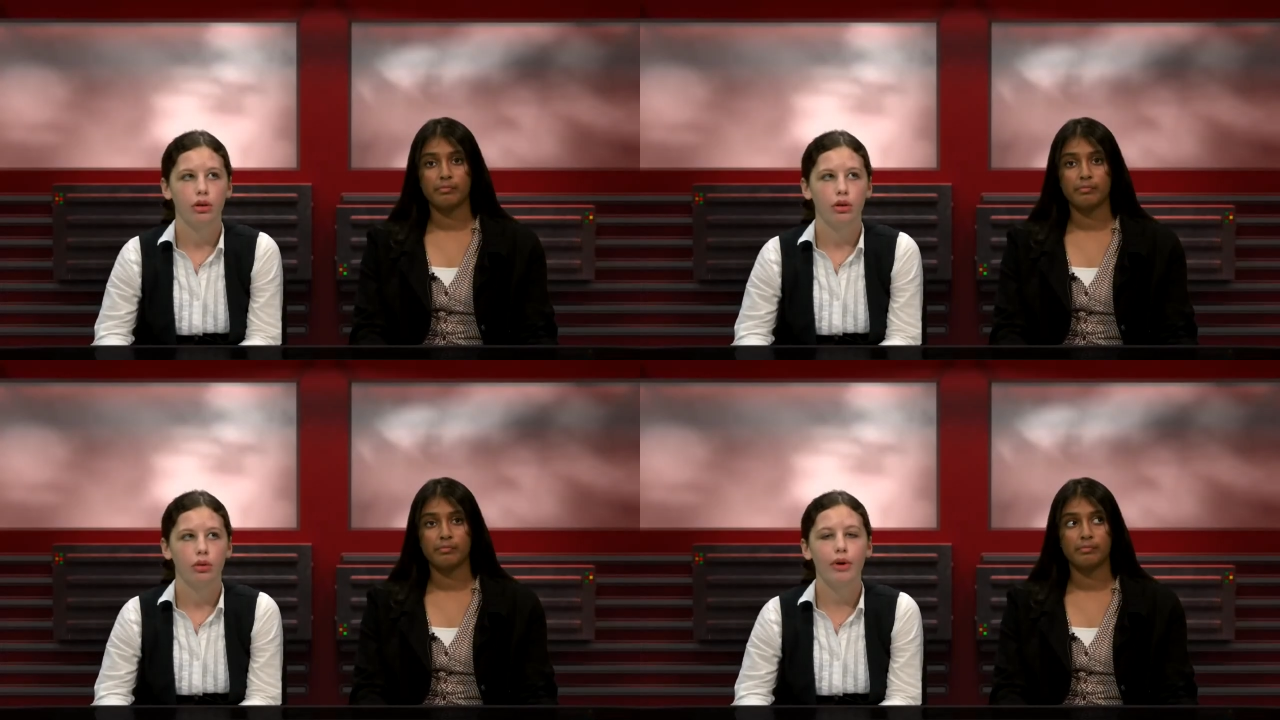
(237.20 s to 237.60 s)

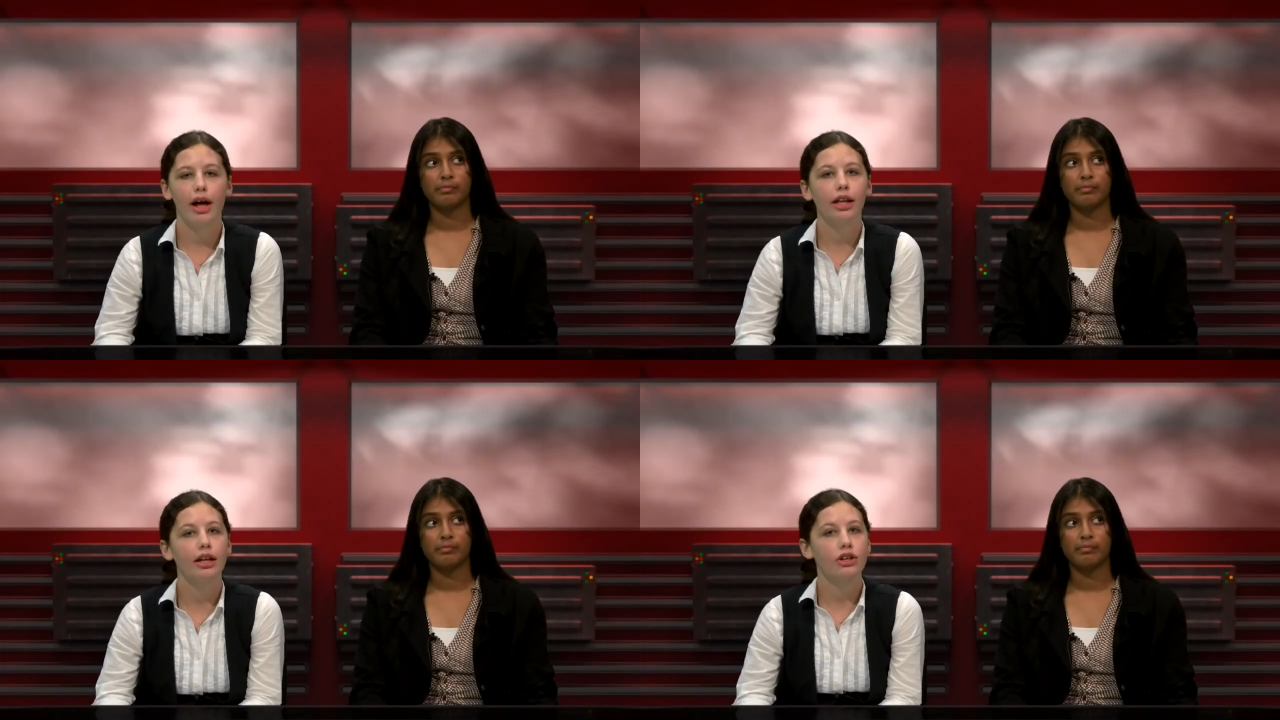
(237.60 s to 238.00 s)

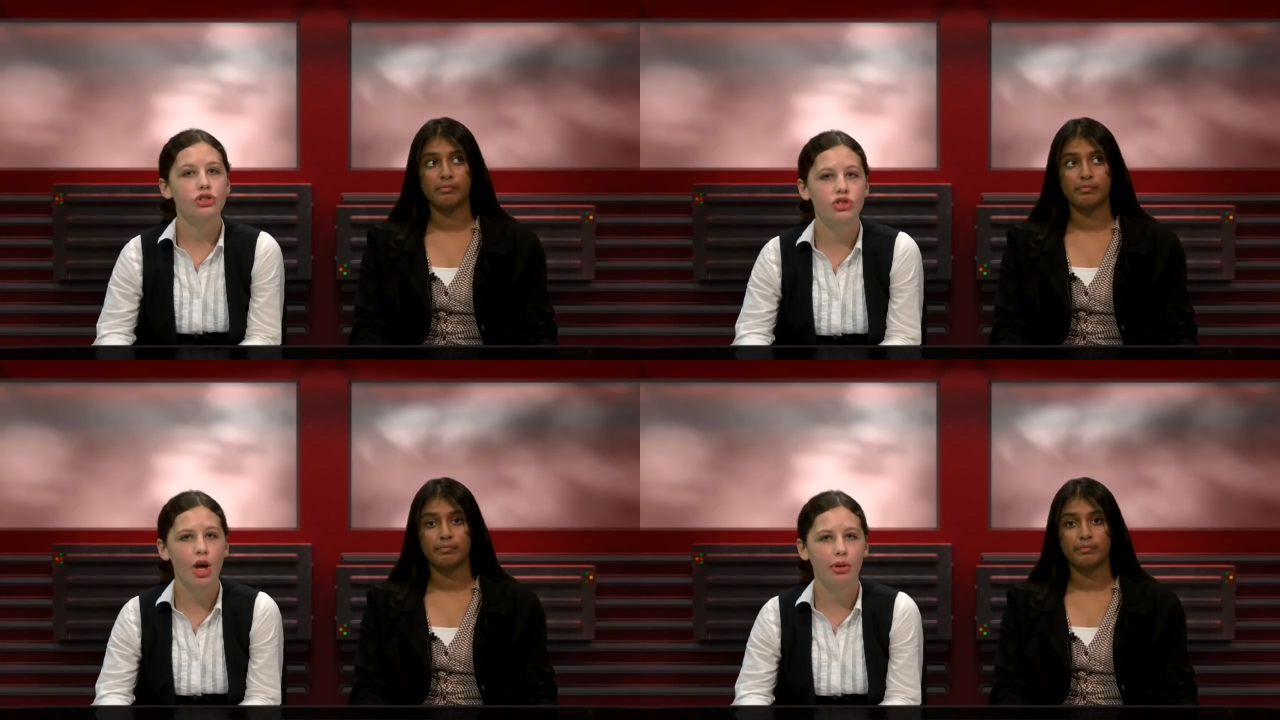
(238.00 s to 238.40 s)
Speaker 1: Well,
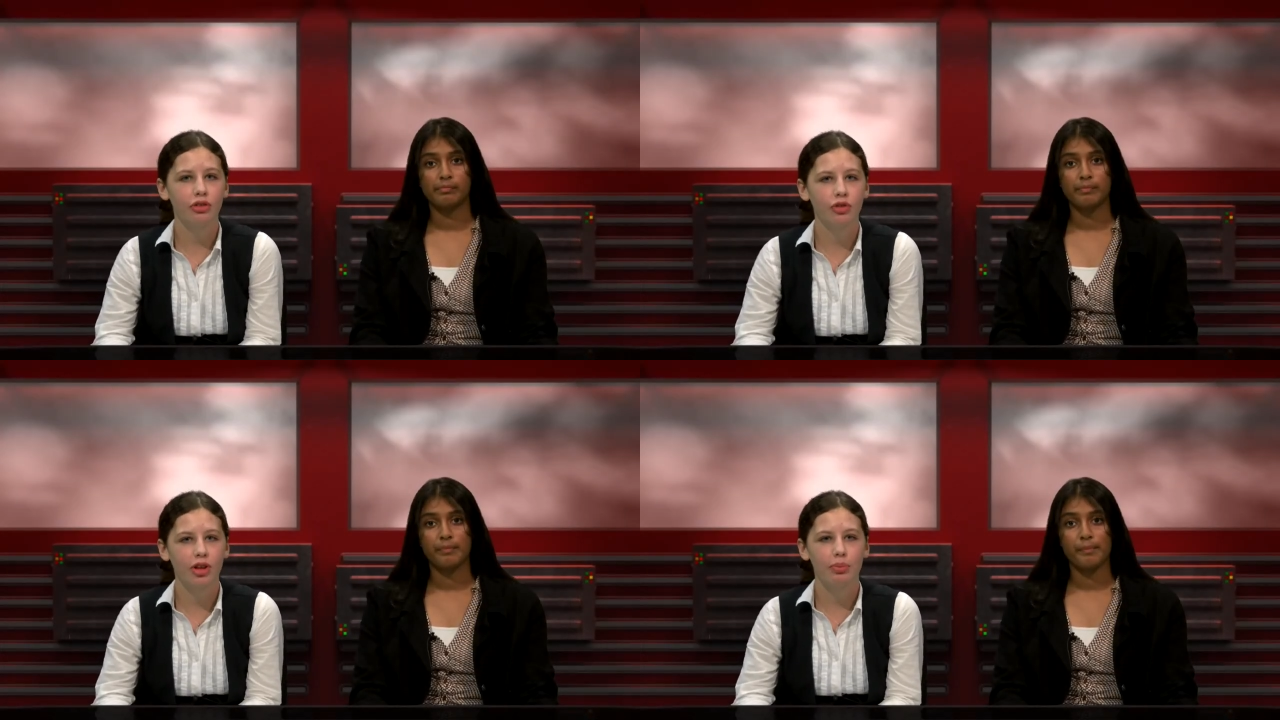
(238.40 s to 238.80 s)
so much for
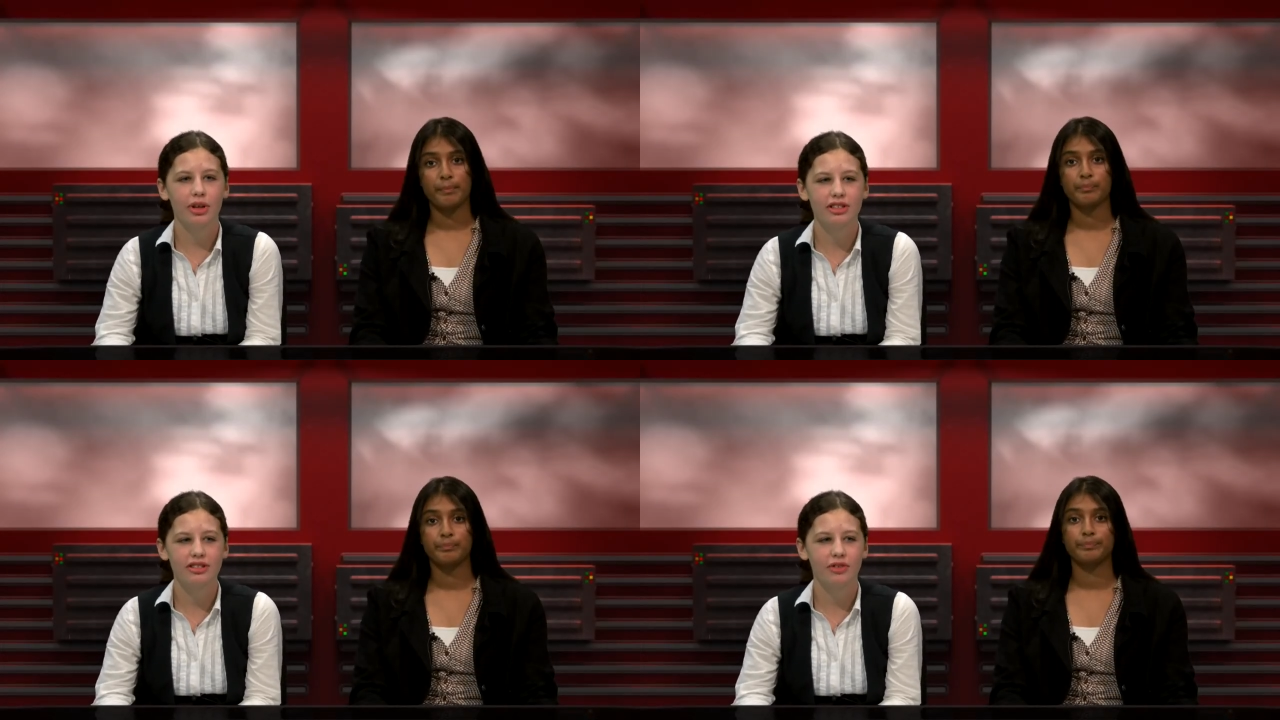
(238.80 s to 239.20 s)
the
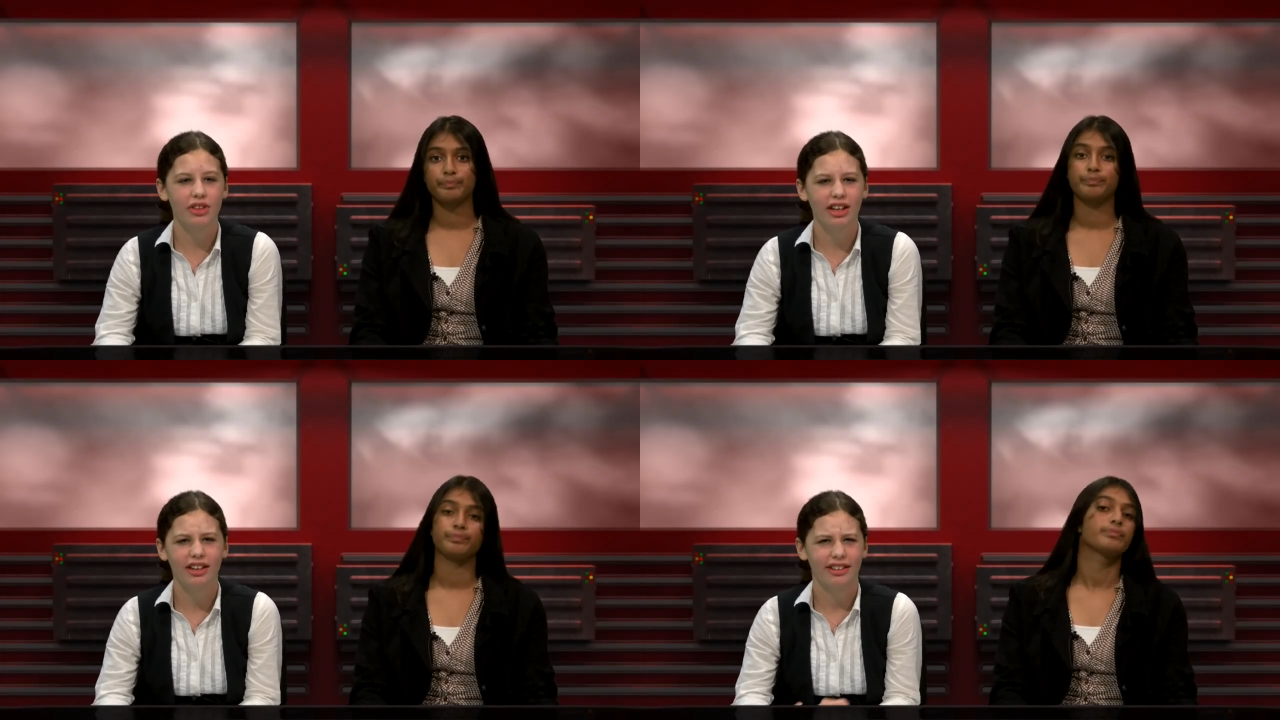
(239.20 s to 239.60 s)
opinions of
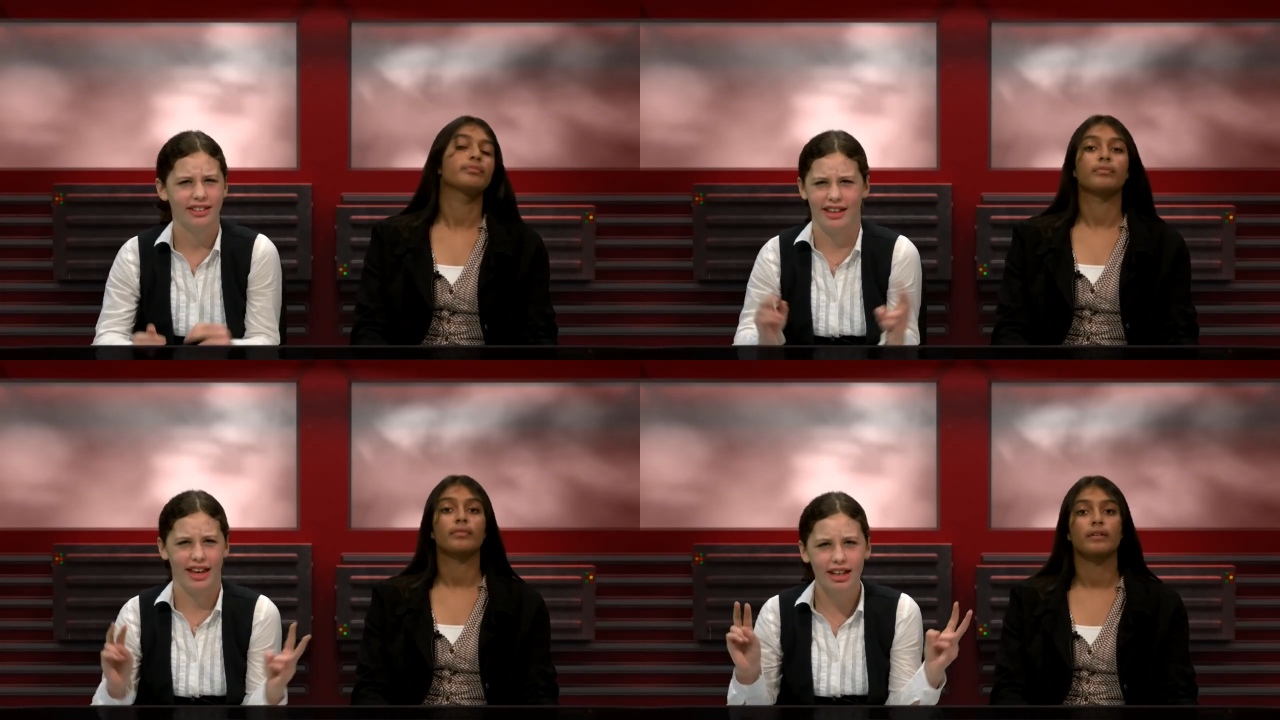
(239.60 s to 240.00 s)
the
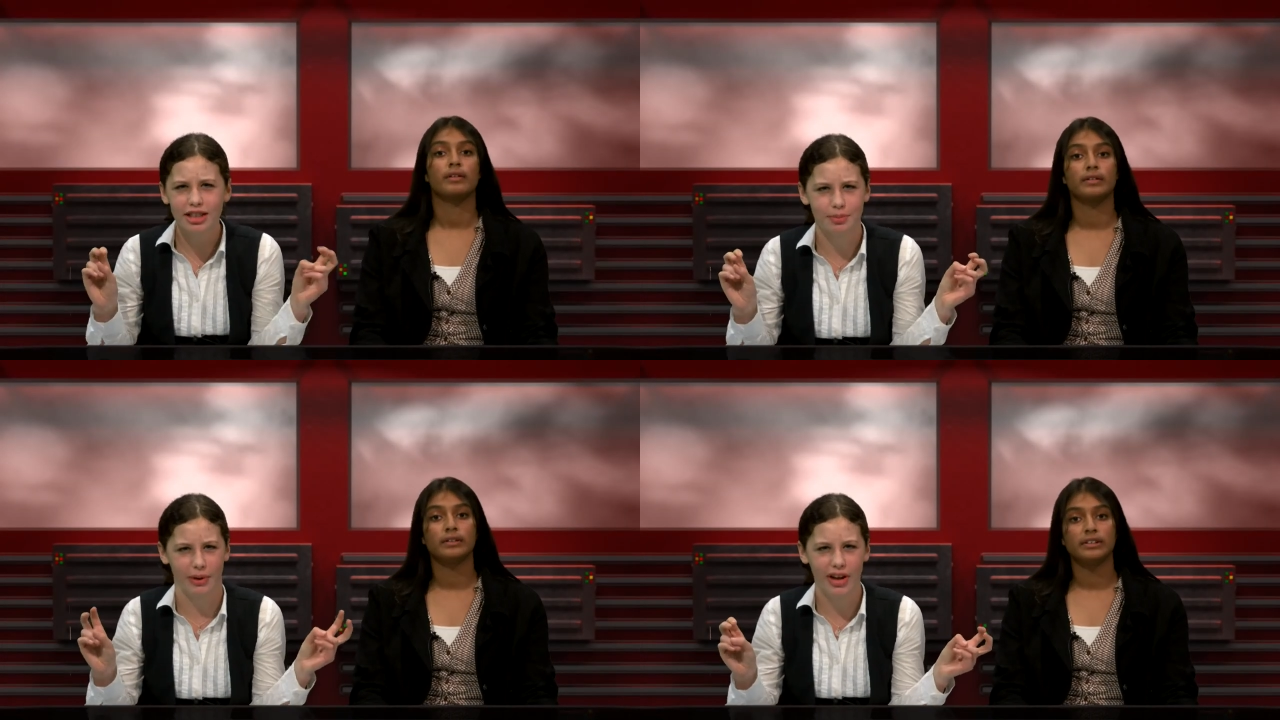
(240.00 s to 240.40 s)

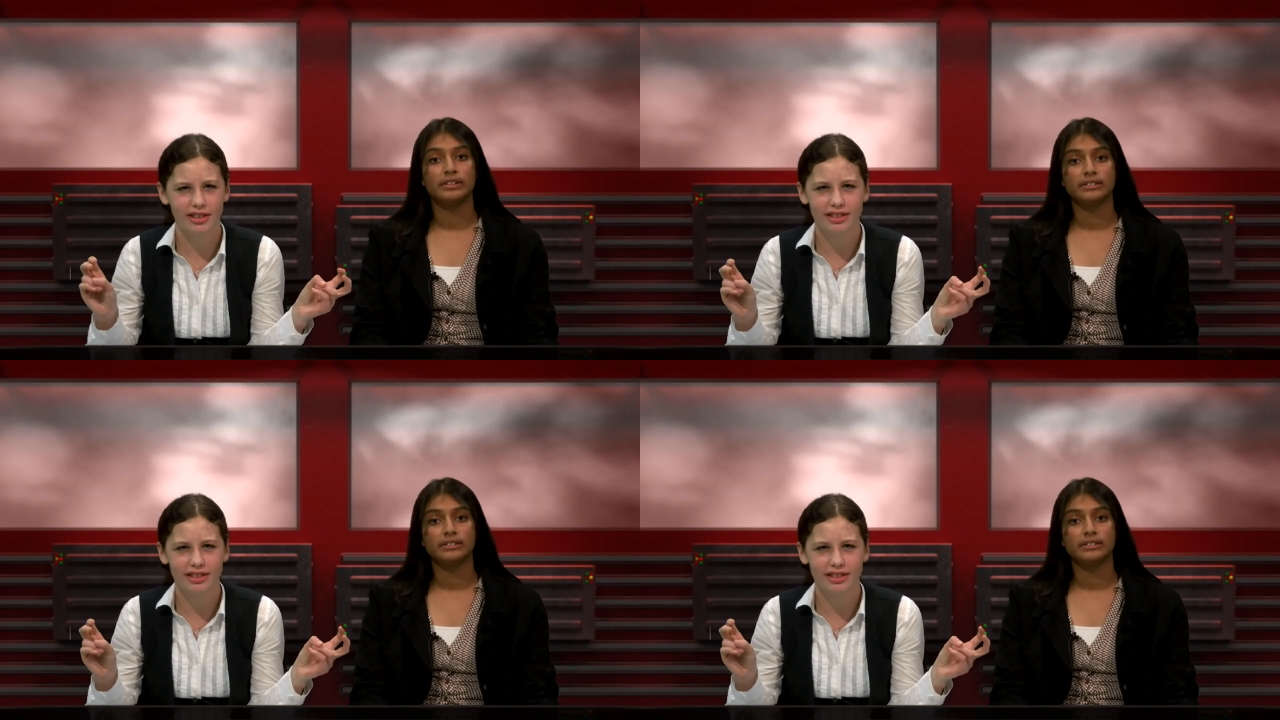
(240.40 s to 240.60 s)
experts.